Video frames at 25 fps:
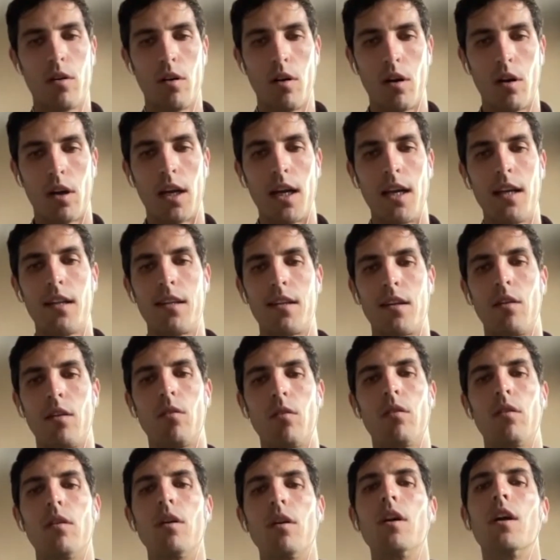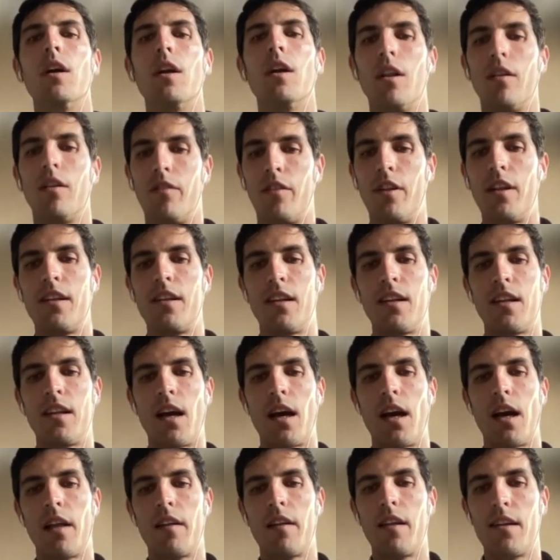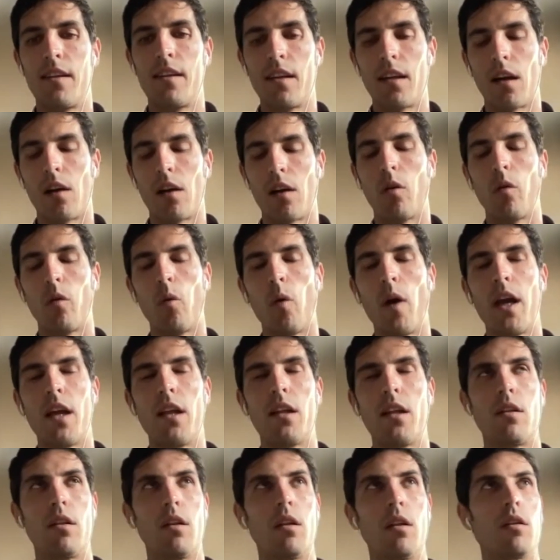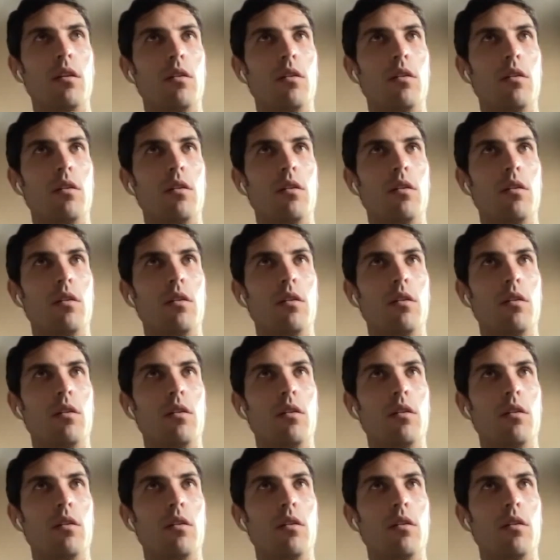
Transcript: Okay, so this is a this is a good way